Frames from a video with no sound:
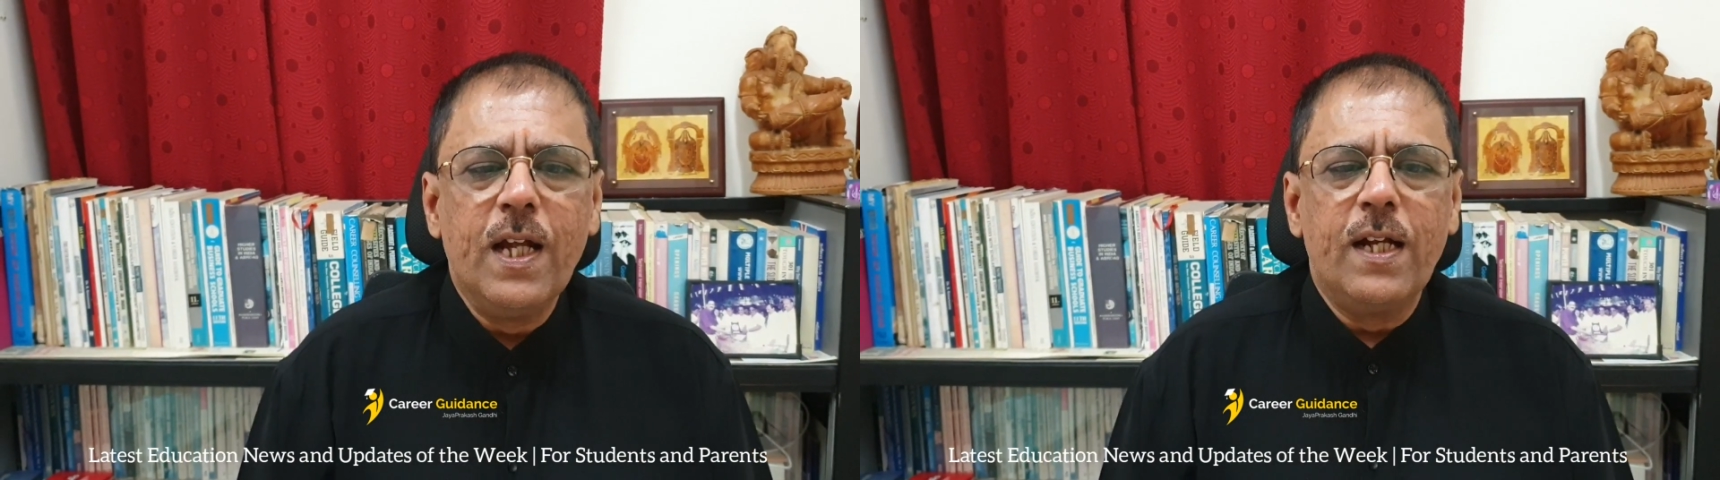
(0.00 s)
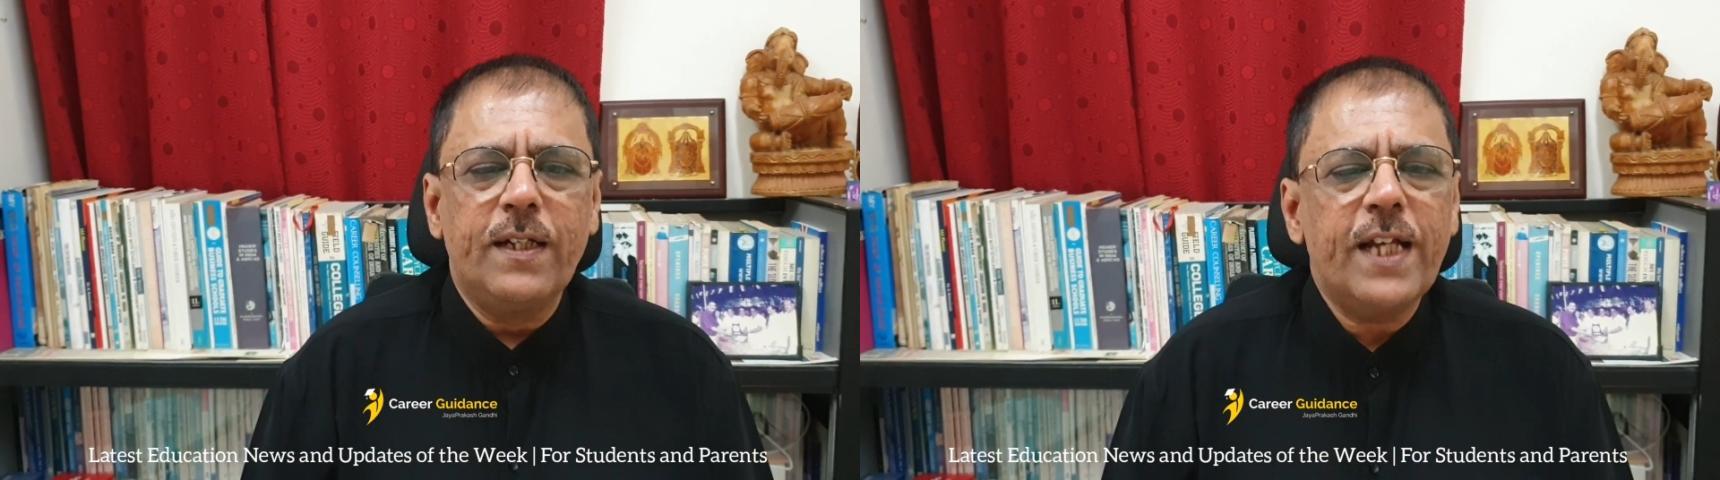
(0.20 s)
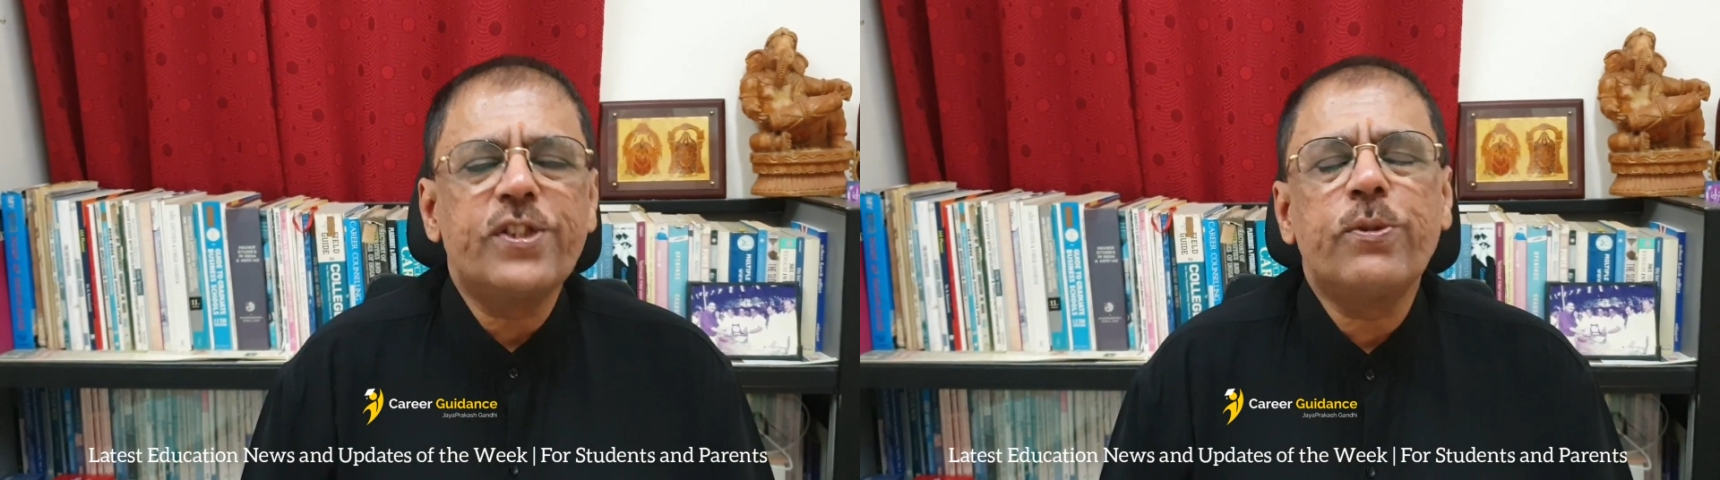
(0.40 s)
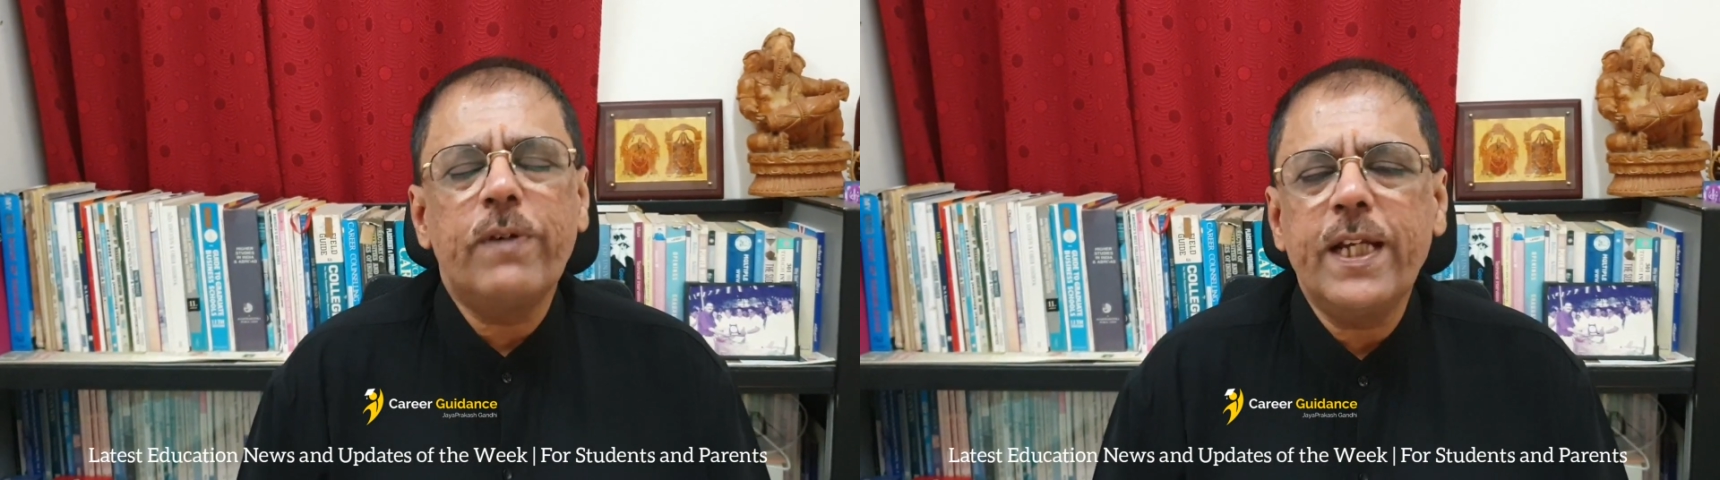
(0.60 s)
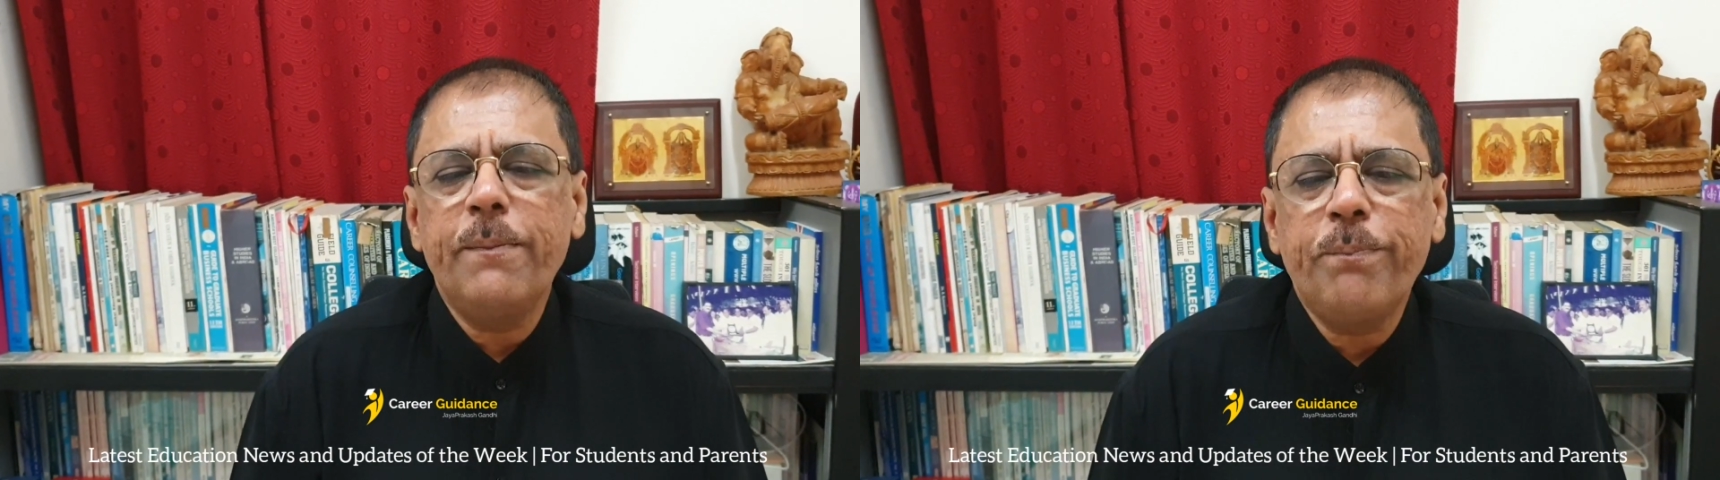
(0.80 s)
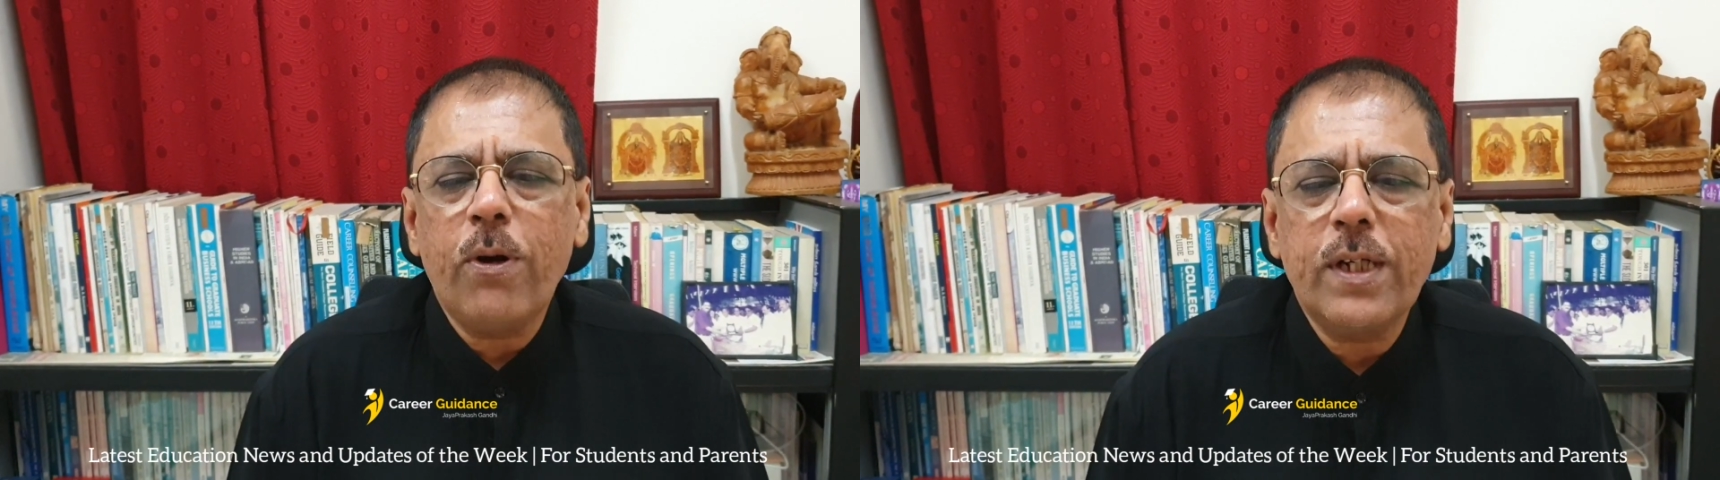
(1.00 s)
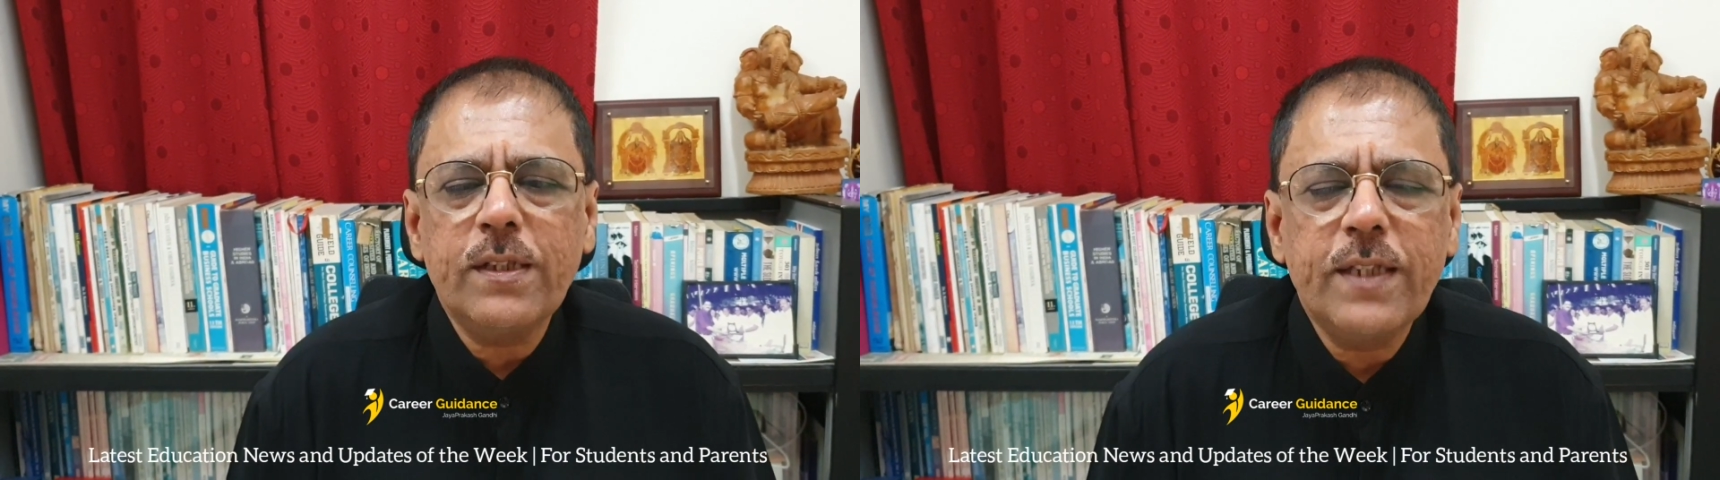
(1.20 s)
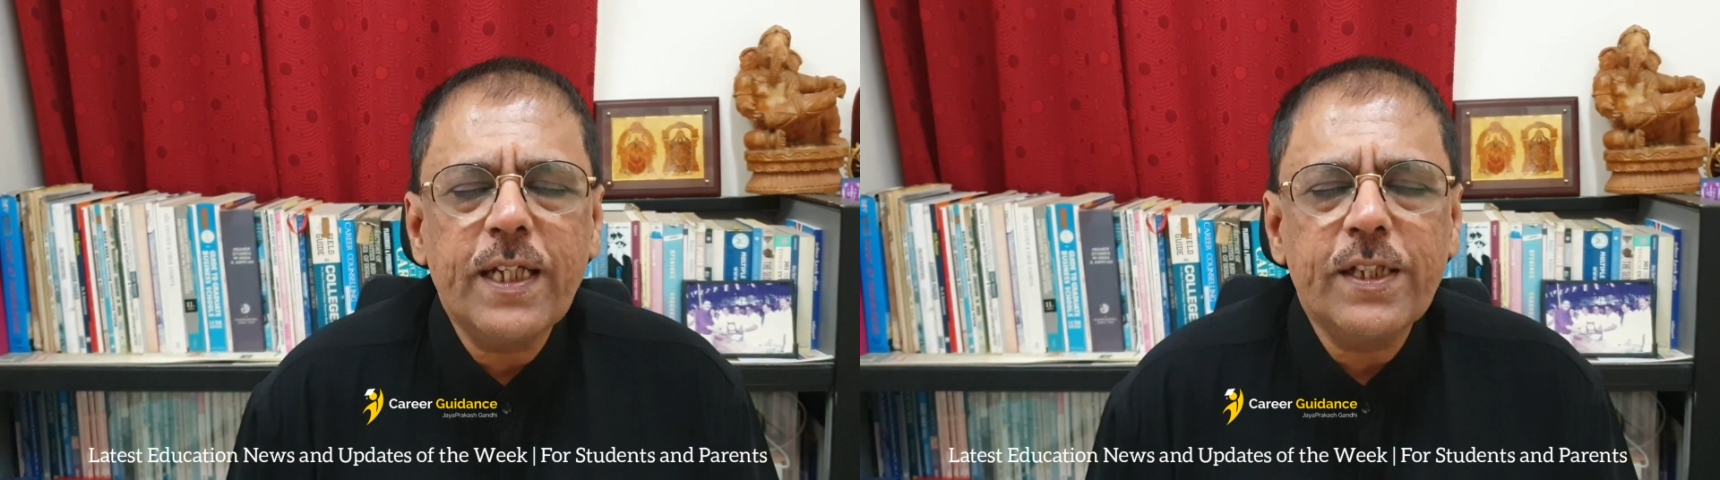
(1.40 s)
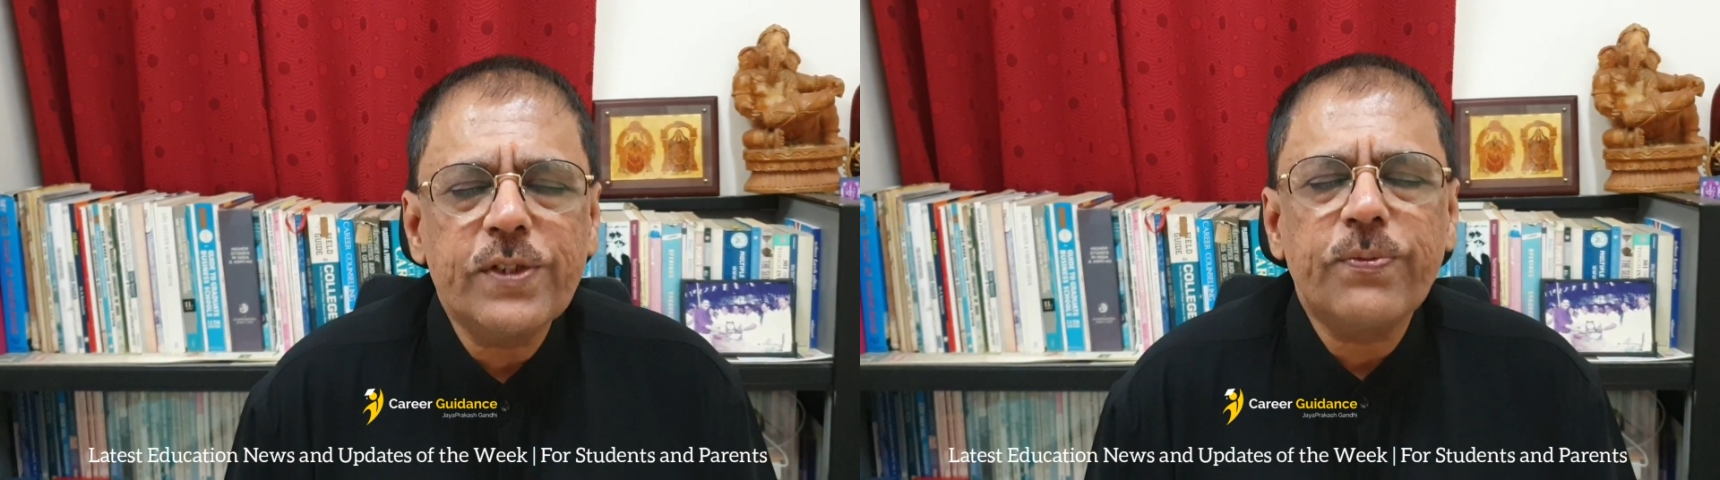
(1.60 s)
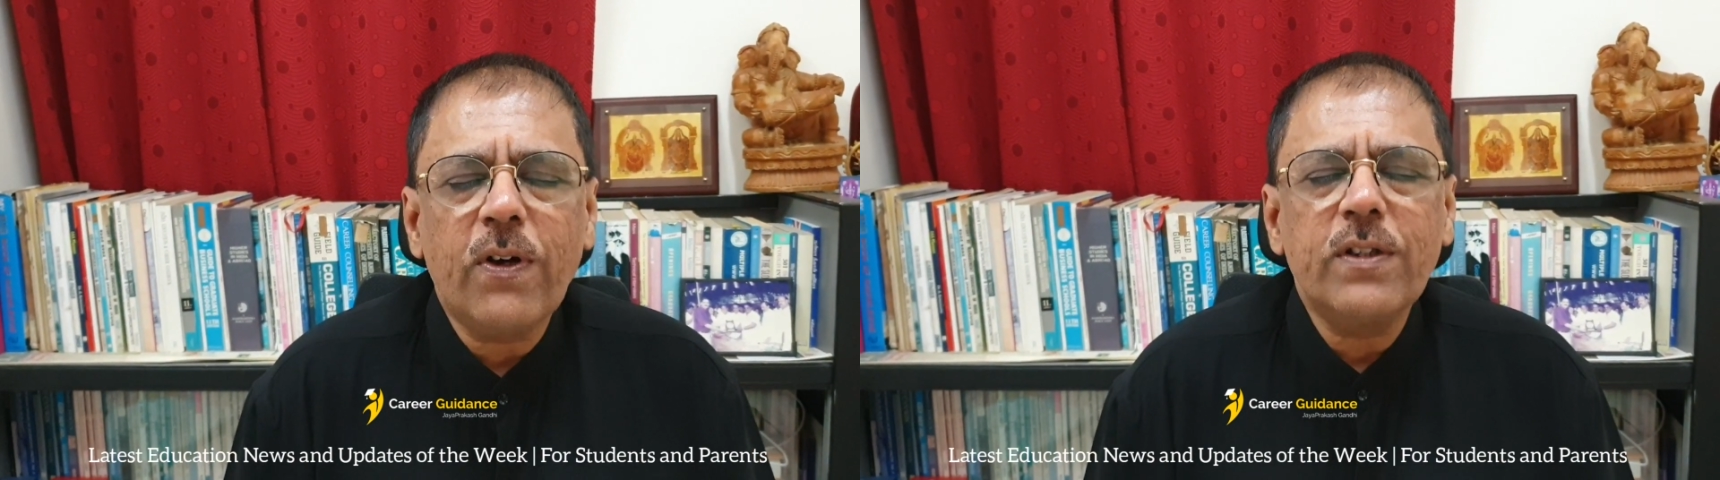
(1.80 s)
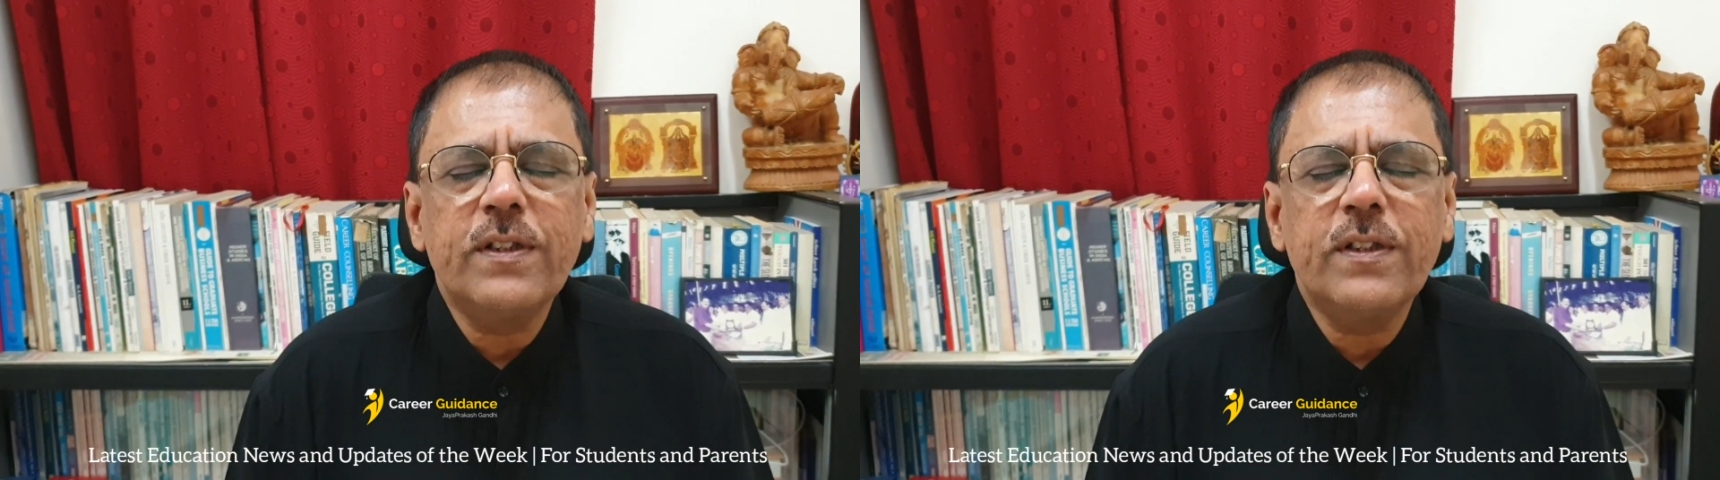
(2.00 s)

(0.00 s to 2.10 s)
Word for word: Next very important thing is for